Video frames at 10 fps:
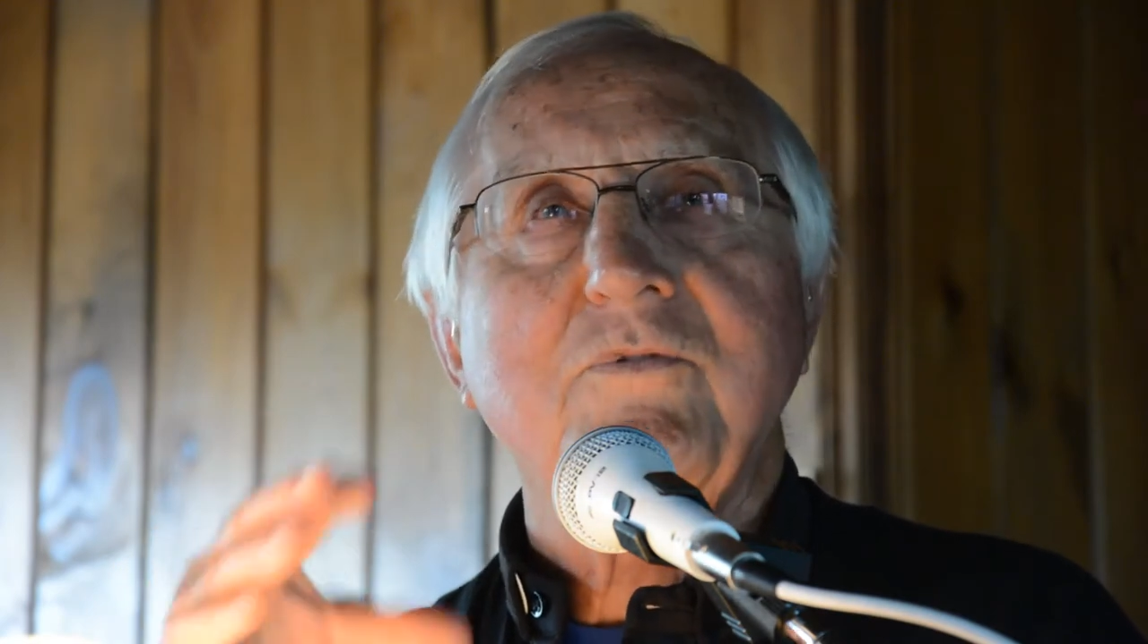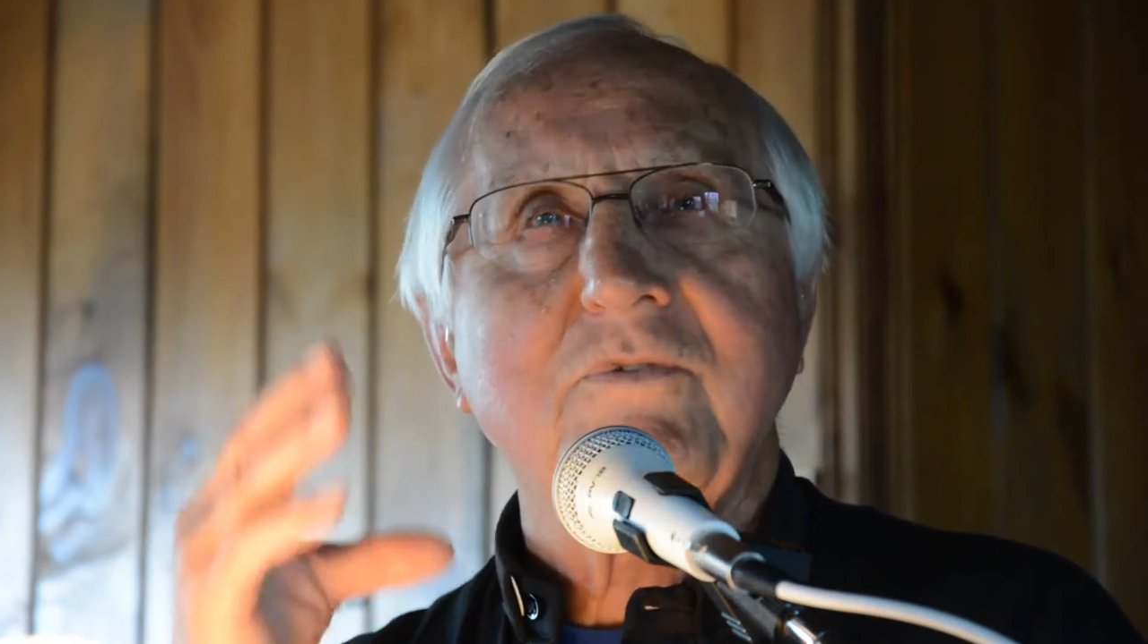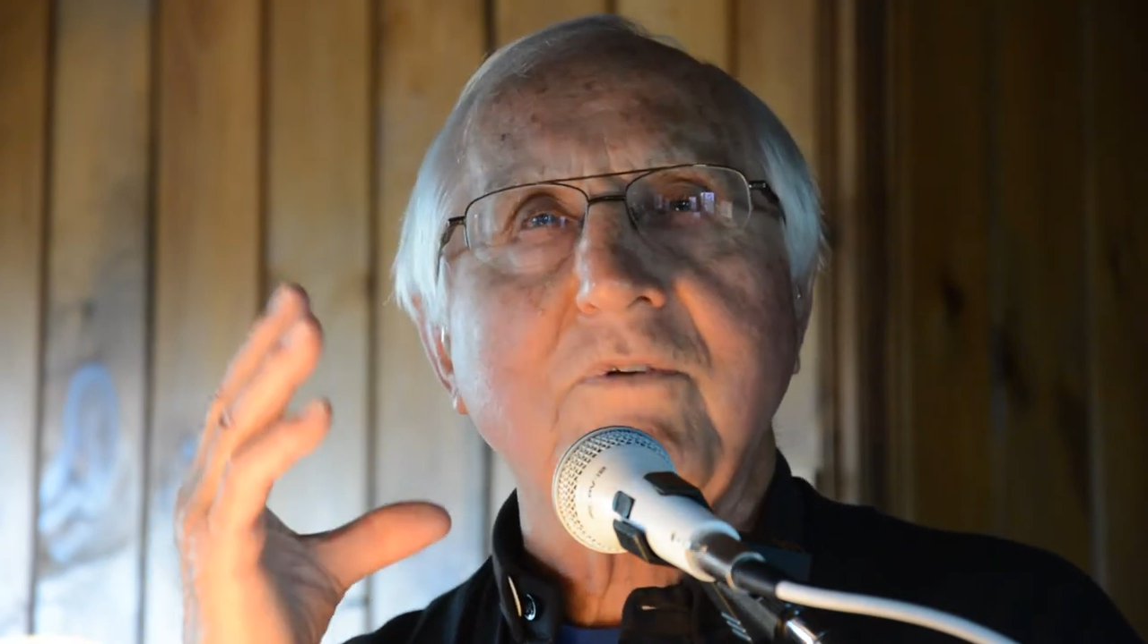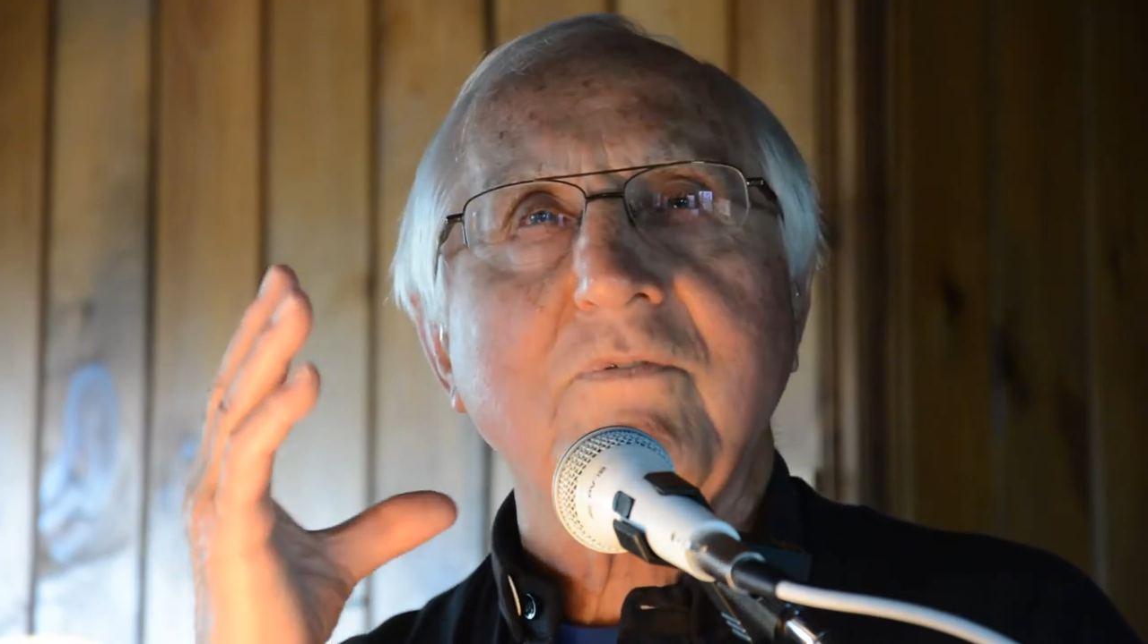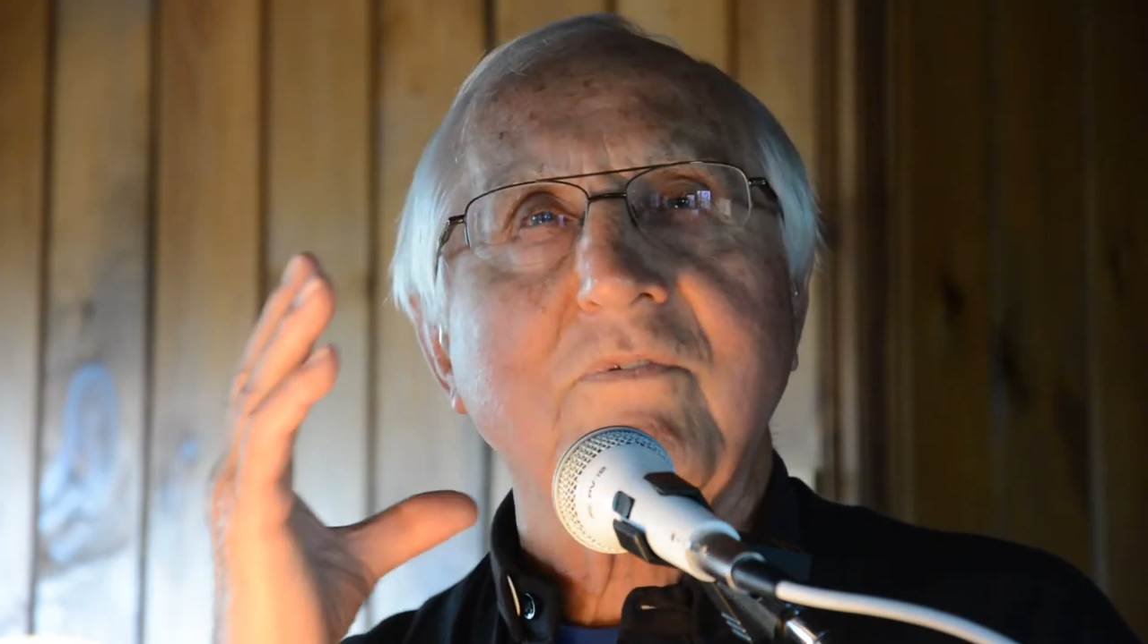
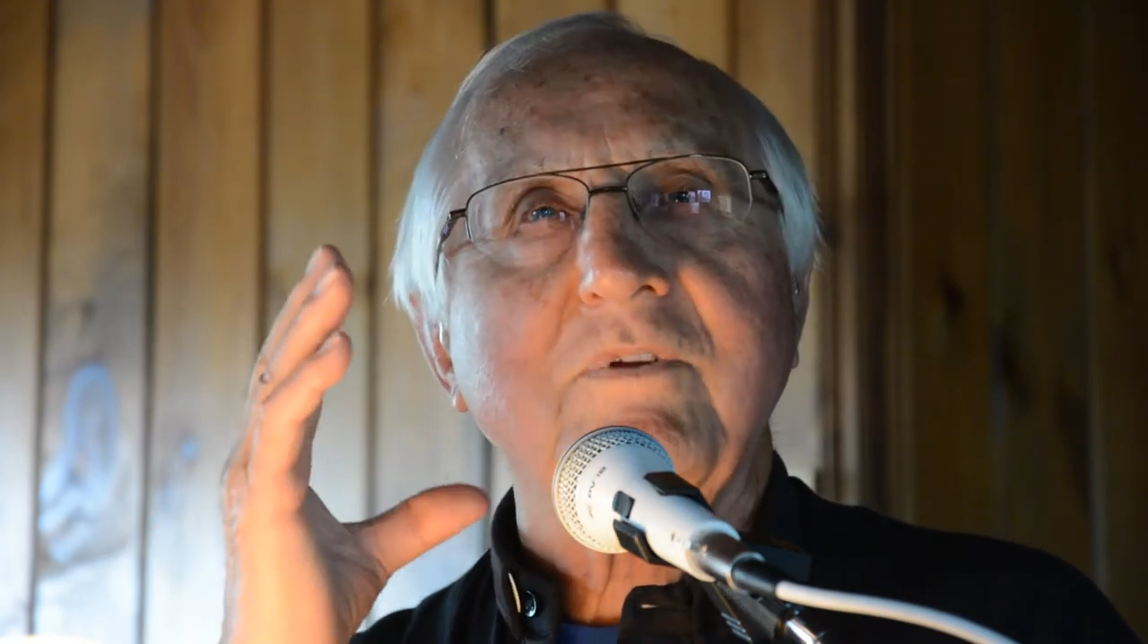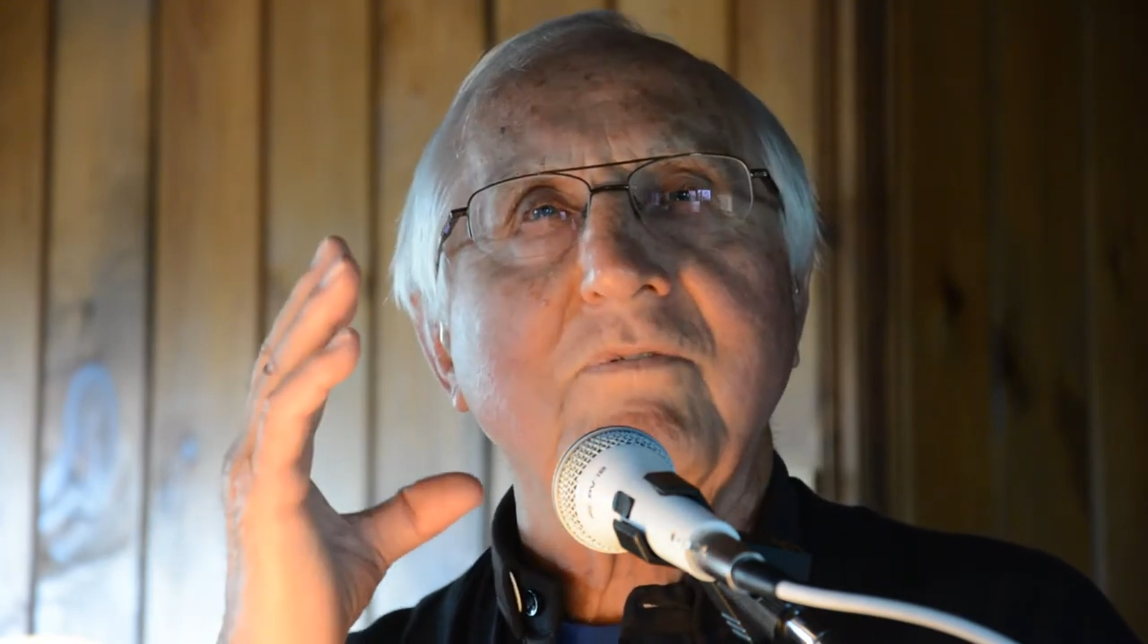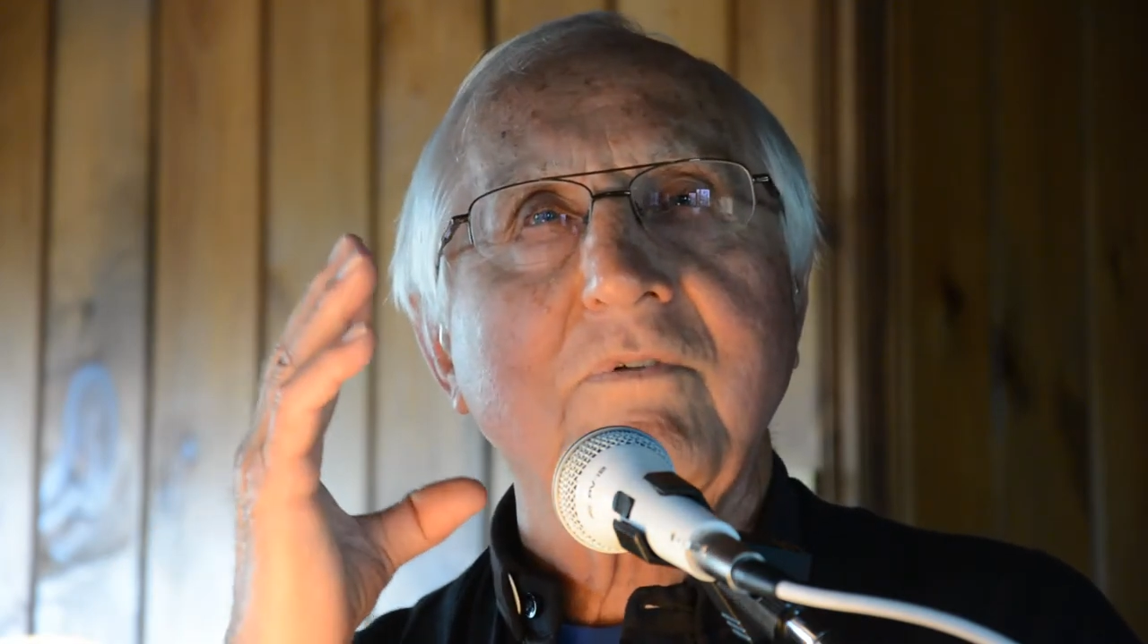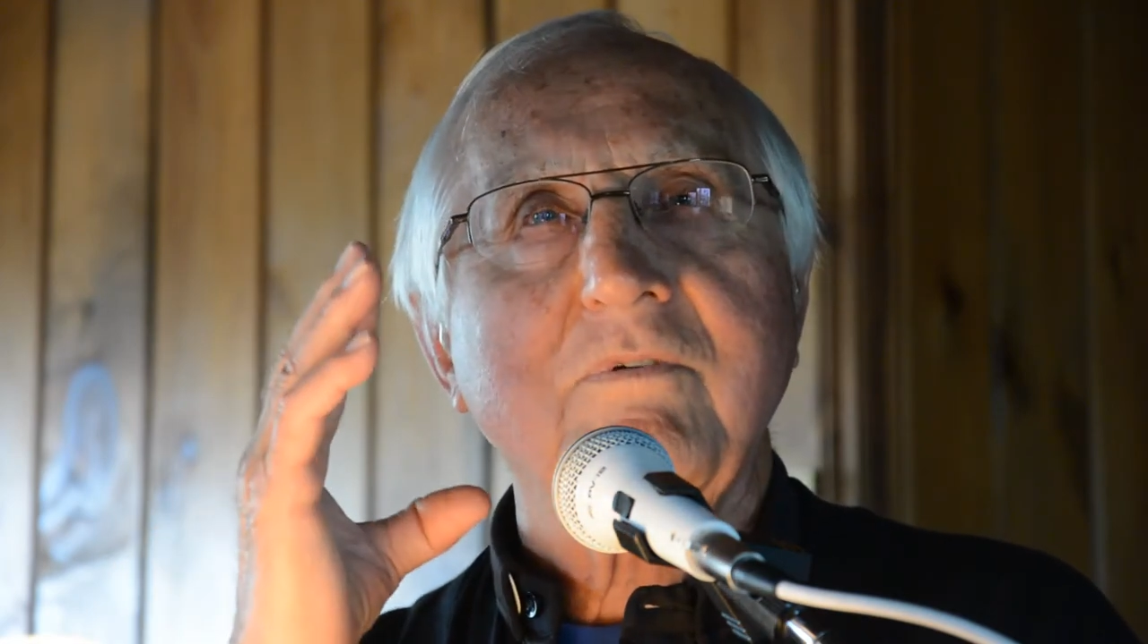just this